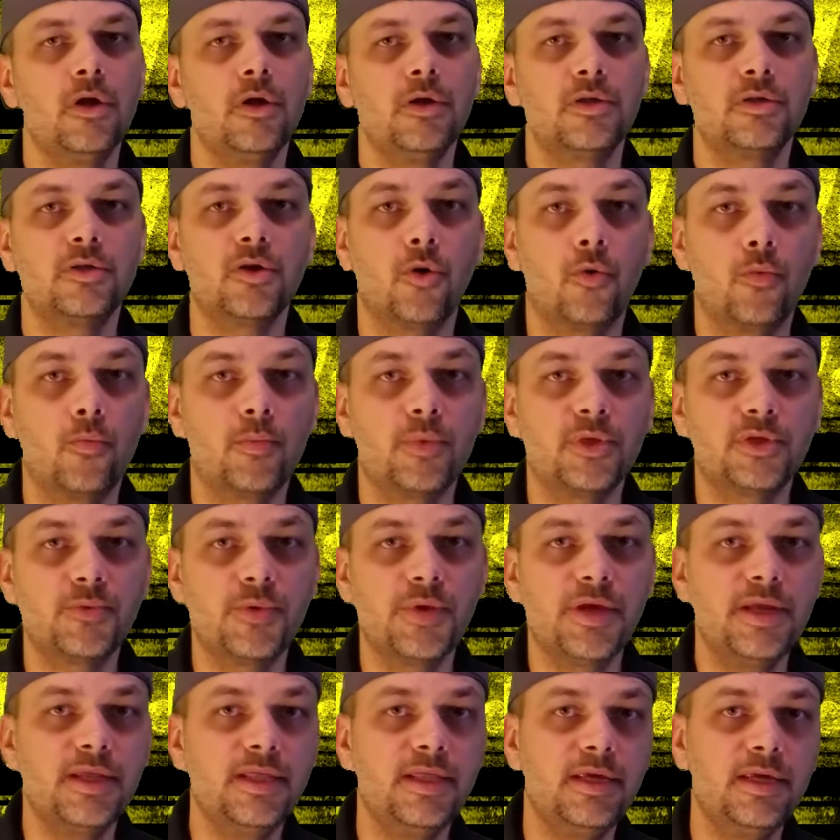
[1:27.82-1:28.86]
So
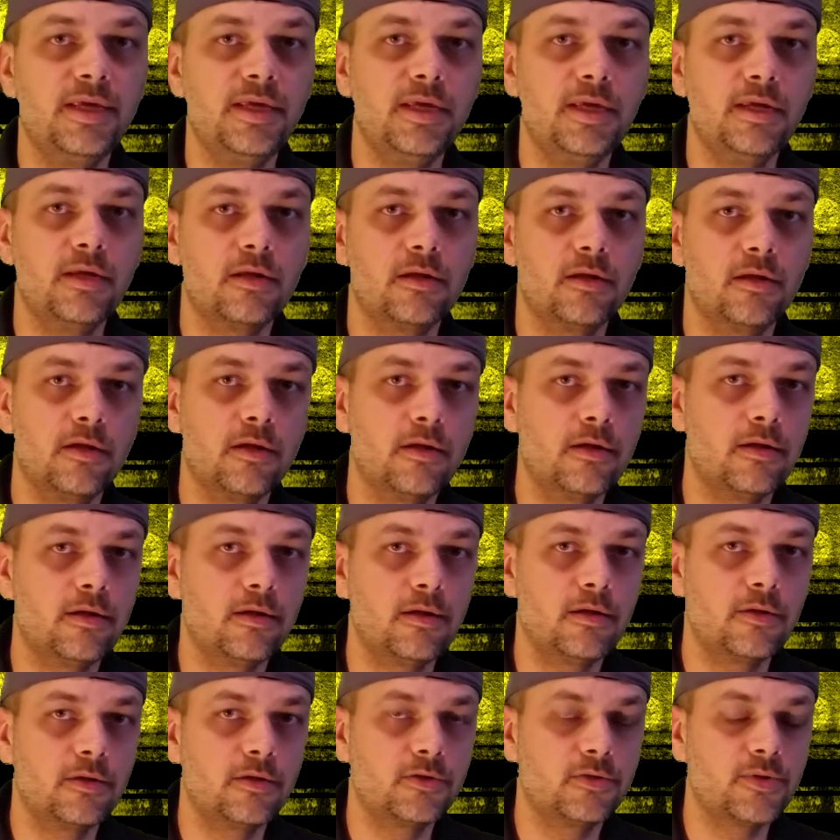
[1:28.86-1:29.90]
between the
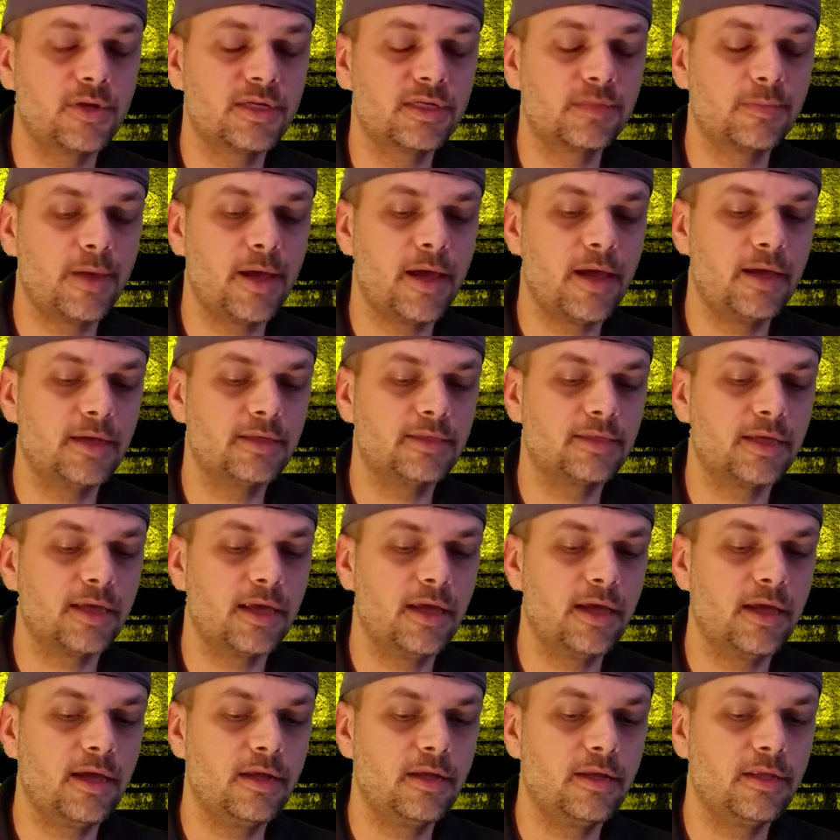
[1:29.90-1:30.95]
Trespass
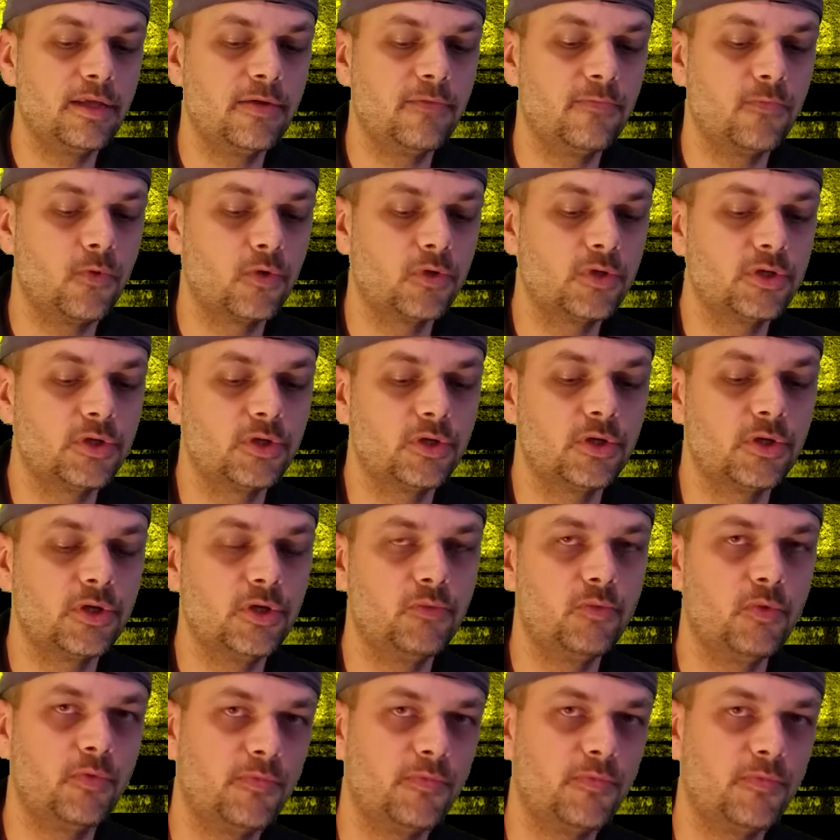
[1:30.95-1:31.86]
and the Enforcer, you will